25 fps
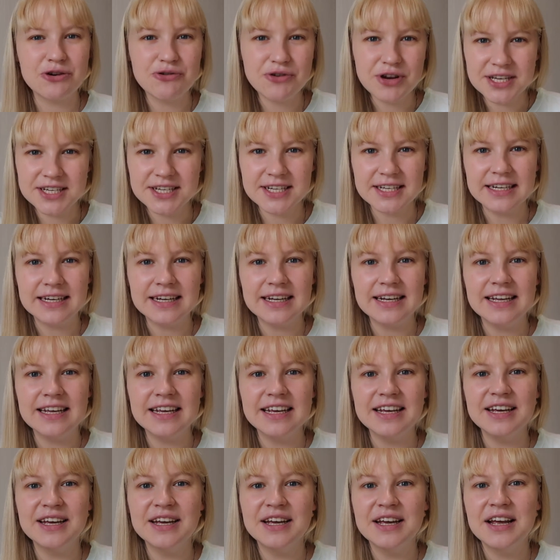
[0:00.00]

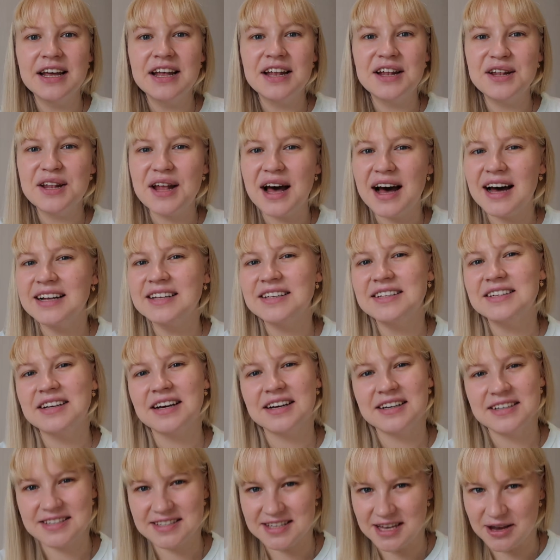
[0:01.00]
critically not
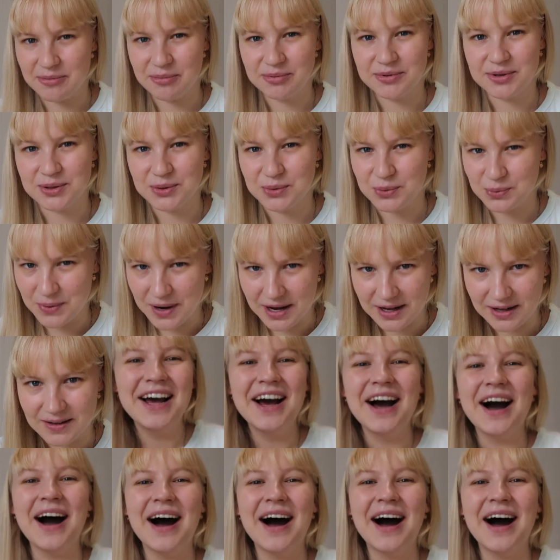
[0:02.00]
accepted well.